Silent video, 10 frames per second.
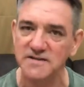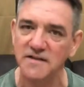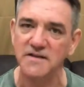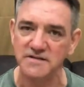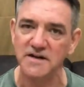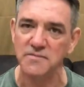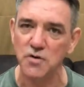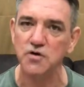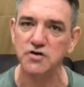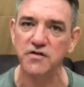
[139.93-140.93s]
that there's an
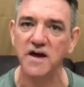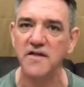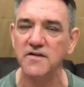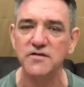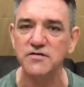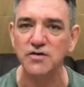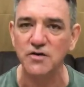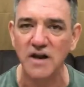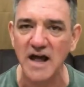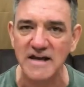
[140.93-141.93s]
emotion there that you don't
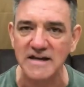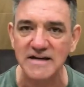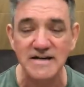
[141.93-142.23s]
like.